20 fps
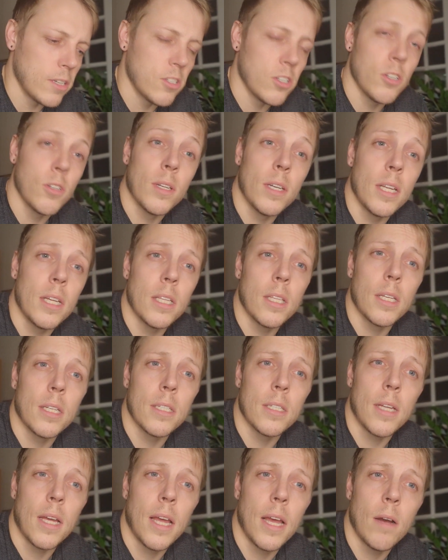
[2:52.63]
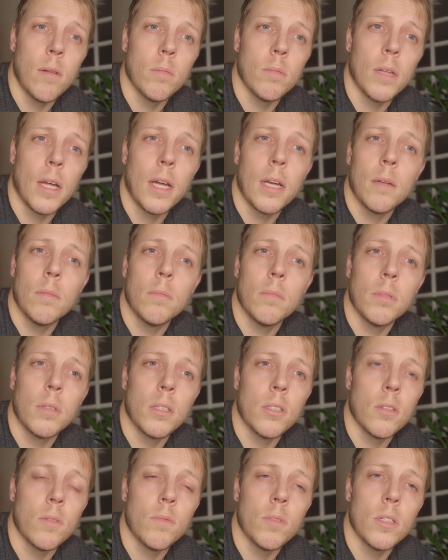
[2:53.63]
So you can eat things to help that
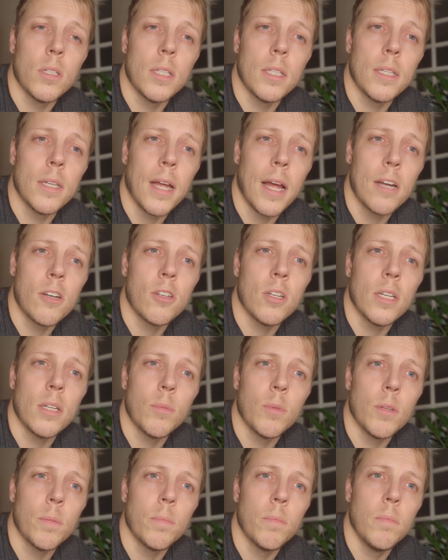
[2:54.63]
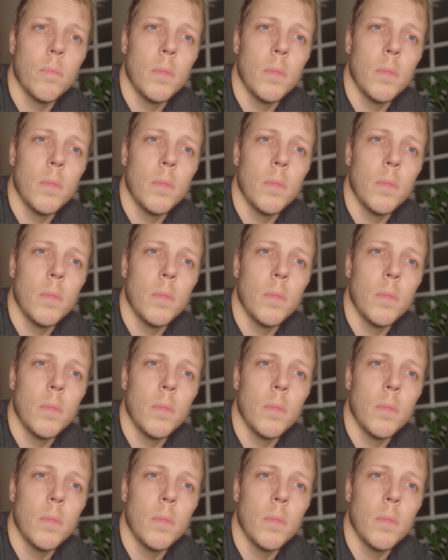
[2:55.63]
because obviously naturally with a,